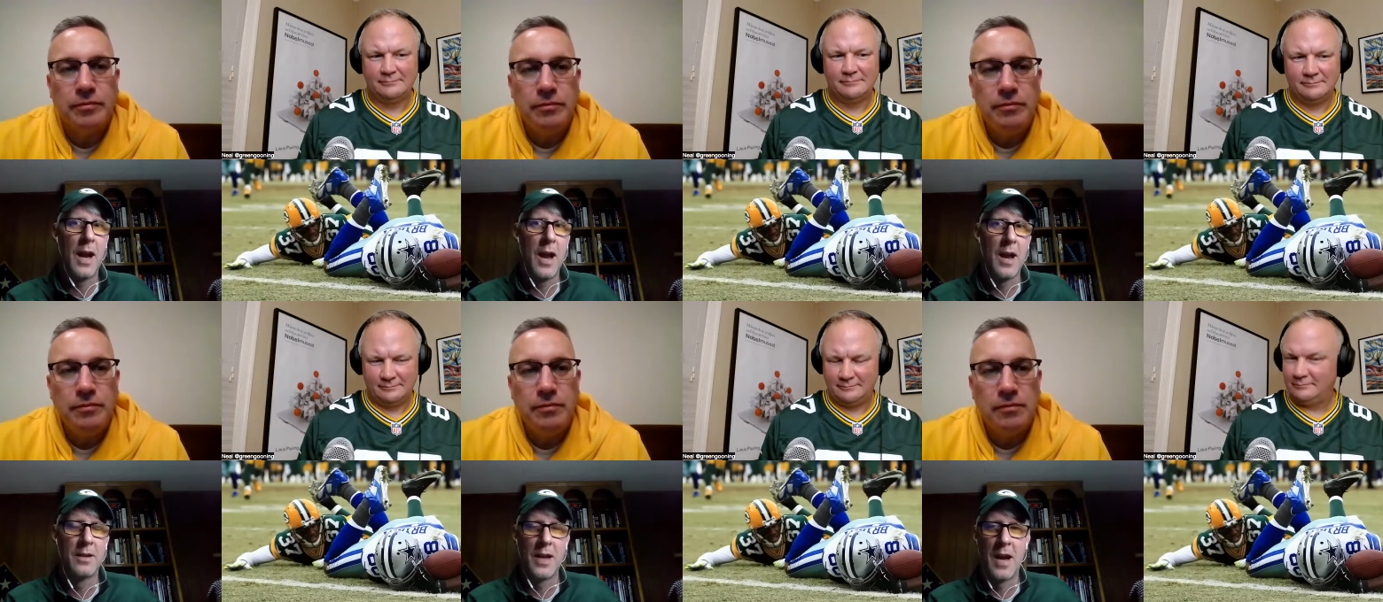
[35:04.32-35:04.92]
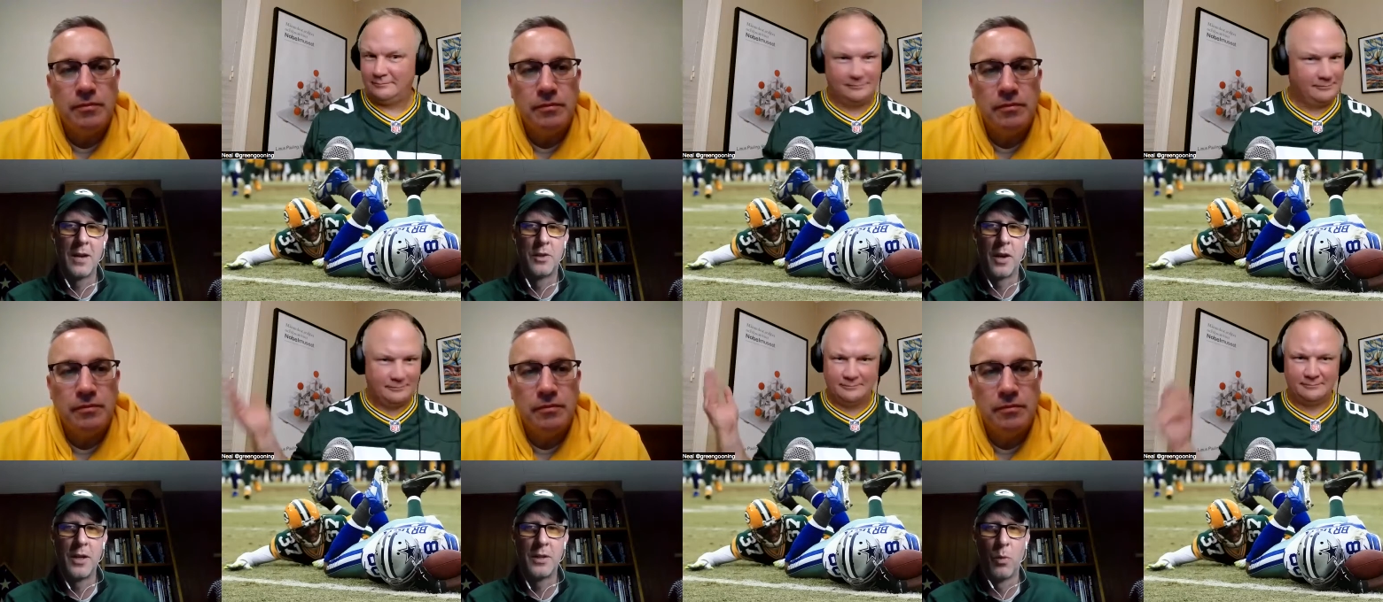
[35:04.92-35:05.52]
Speaker 1: and uh,
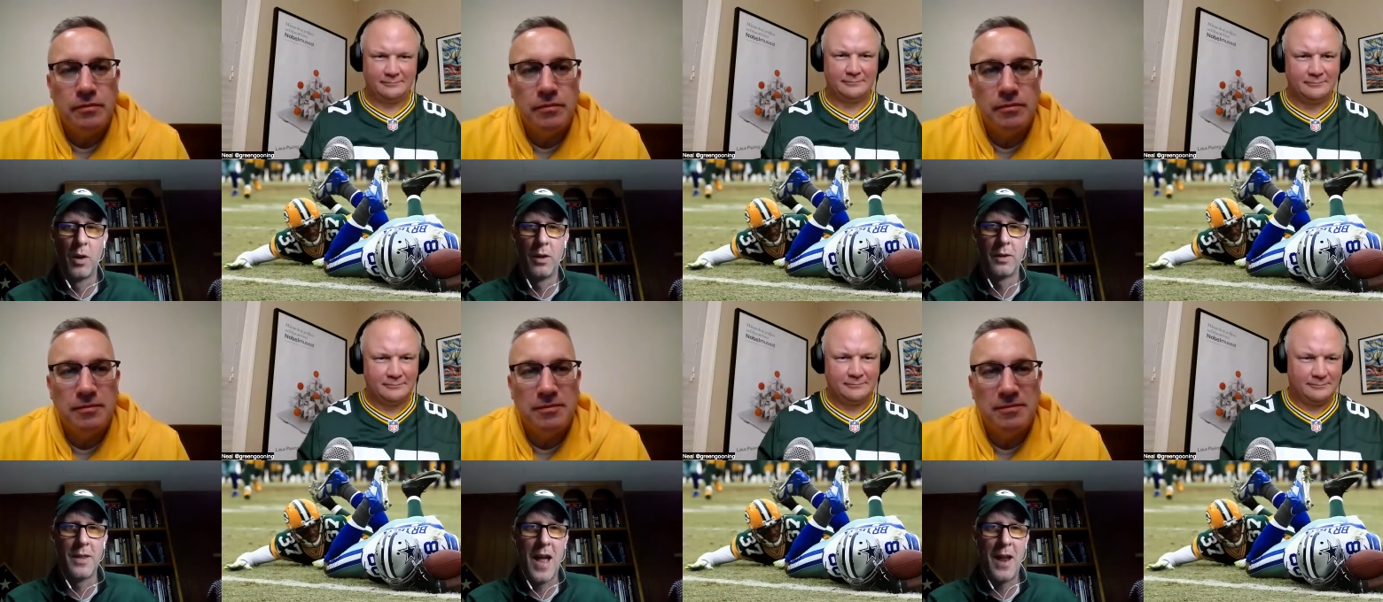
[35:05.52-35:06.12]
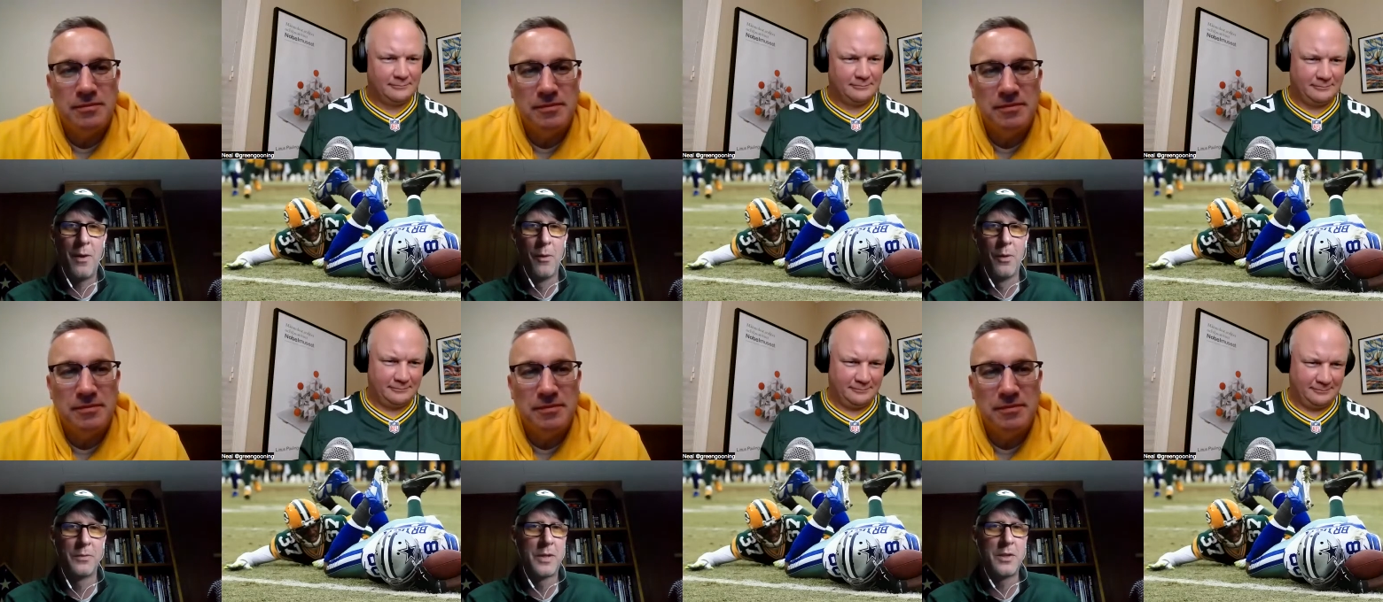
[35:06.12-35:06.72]
Jerry's world and that
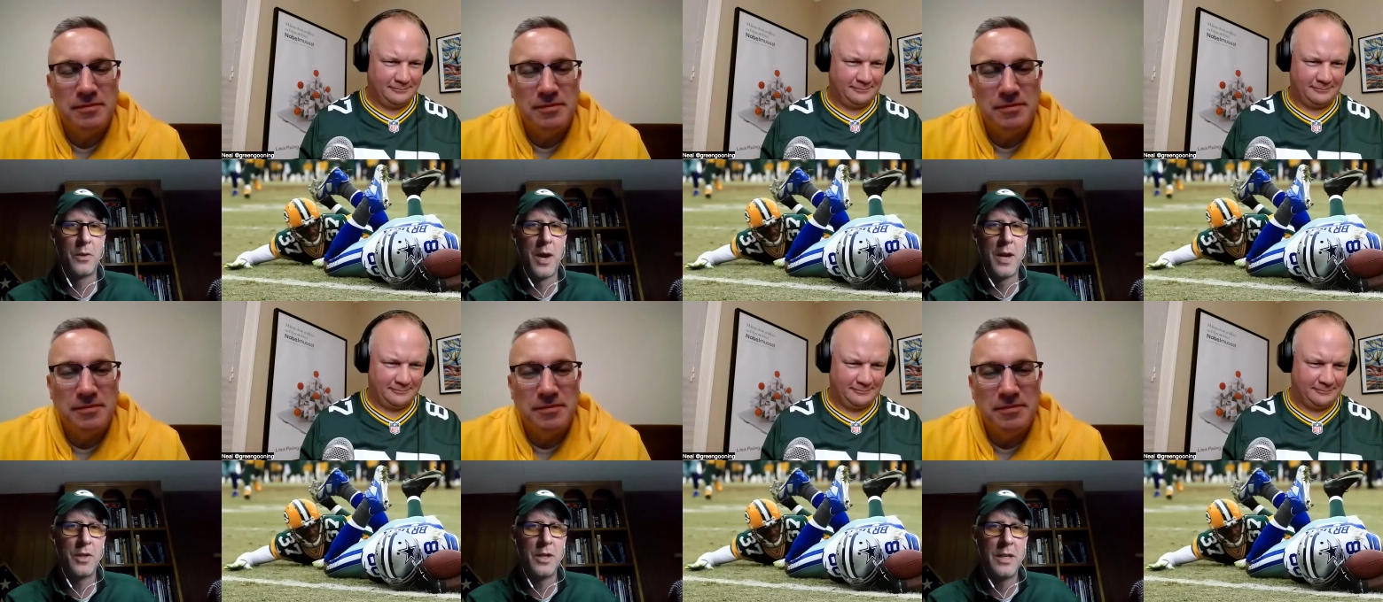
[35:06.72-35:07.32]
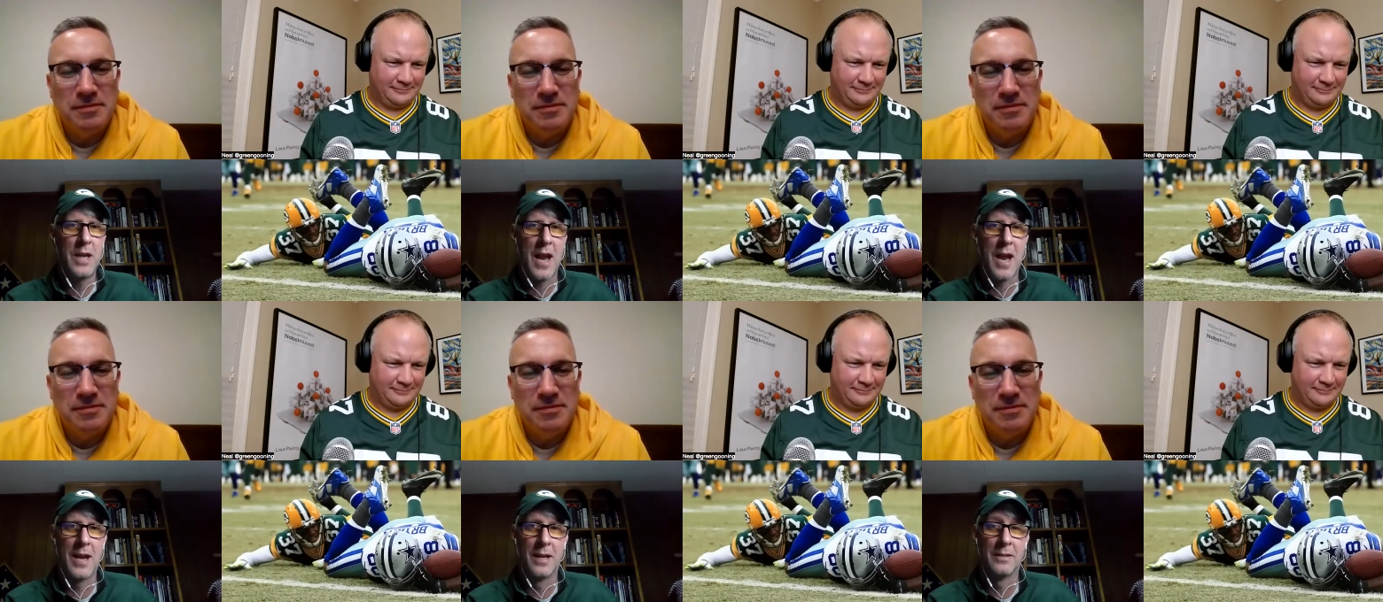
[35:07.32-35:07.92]
whole situation,
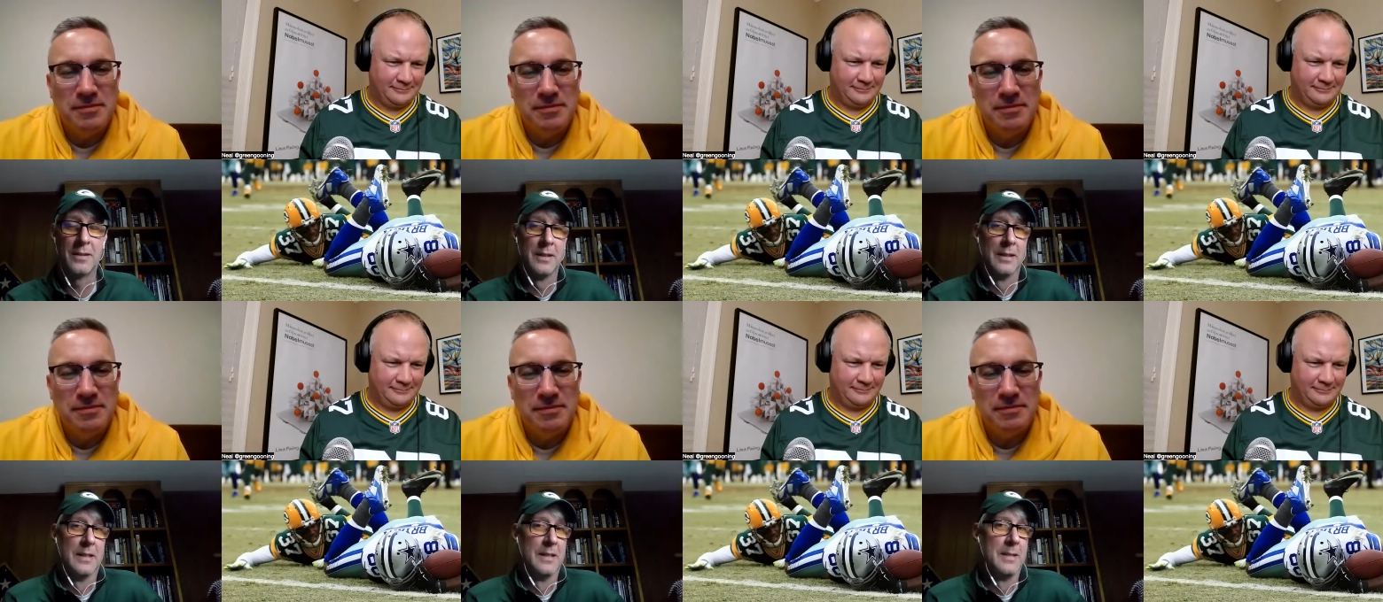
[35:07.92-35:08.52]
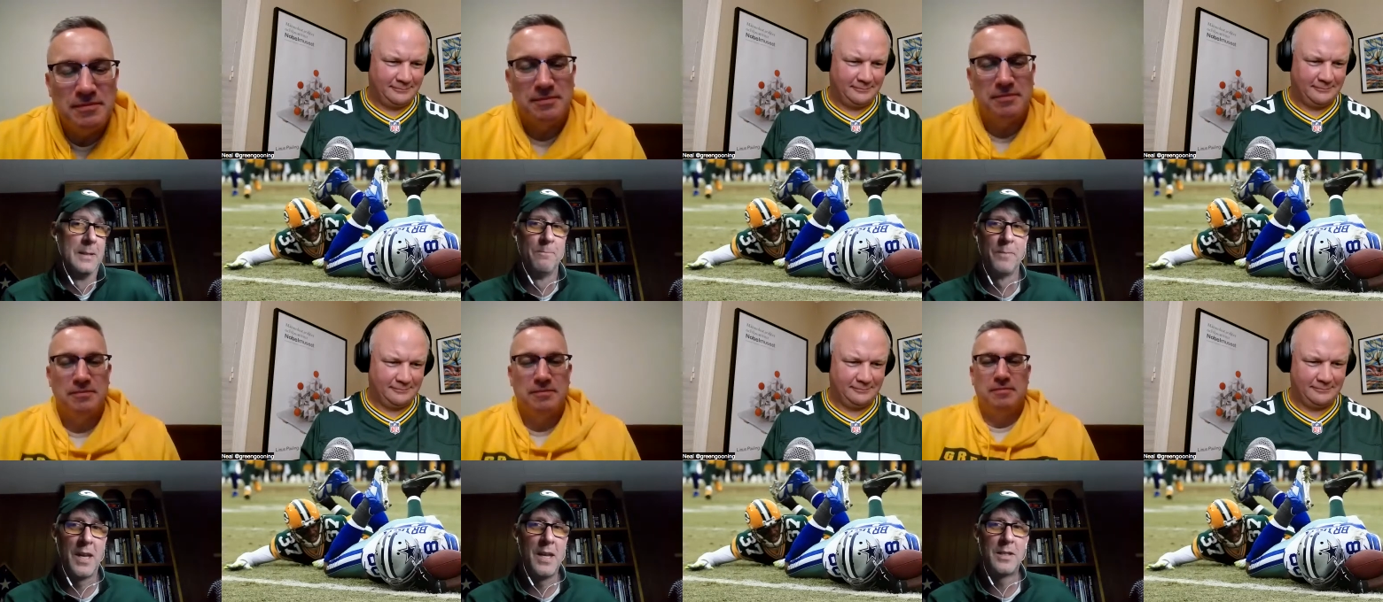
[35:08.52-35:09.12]
and
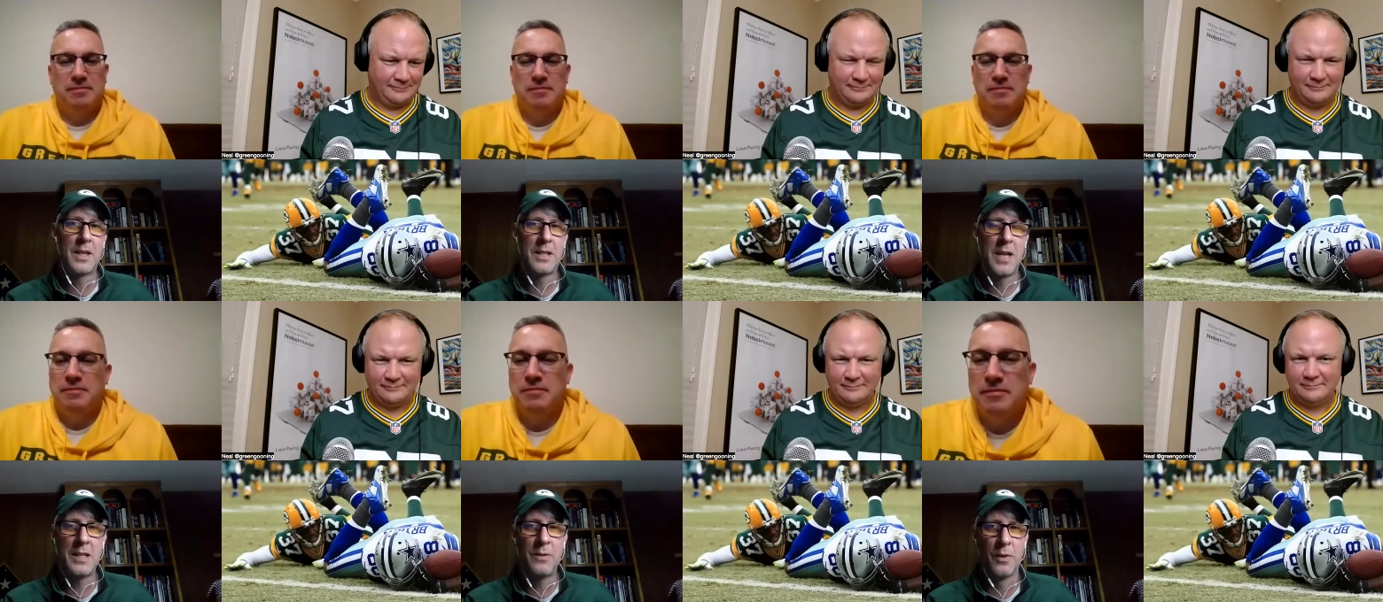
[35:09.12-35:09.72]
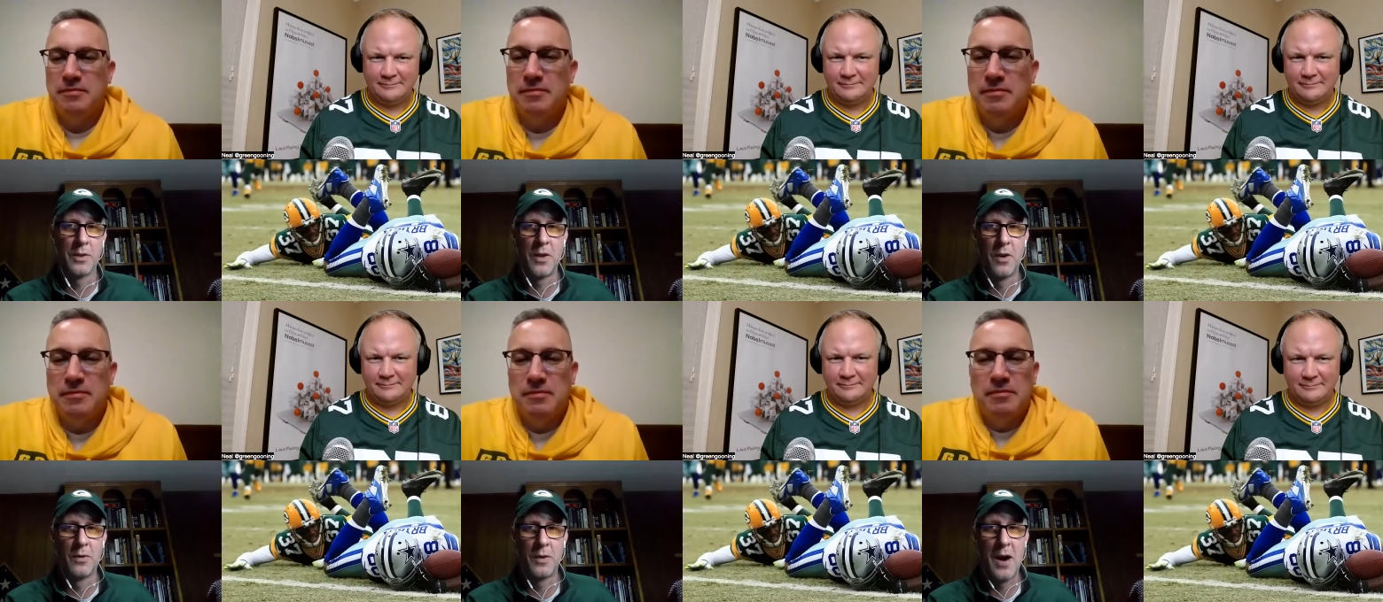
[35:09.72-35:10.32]
he's successful.
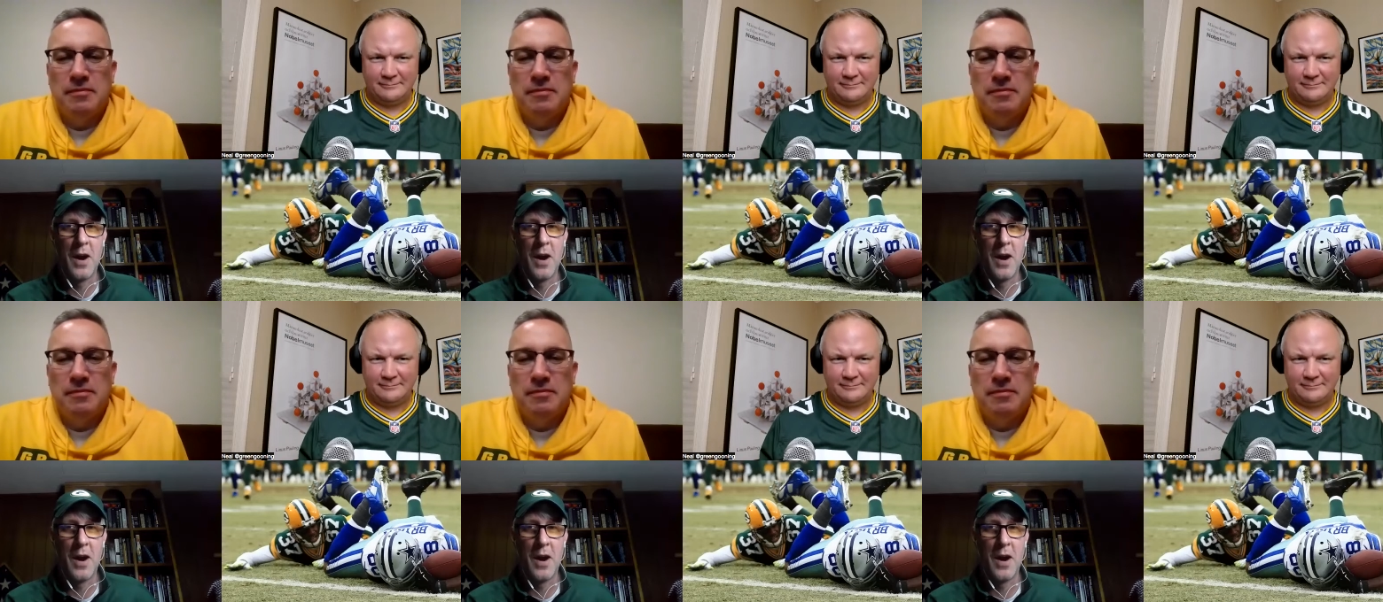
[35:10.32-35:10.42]
So, you know,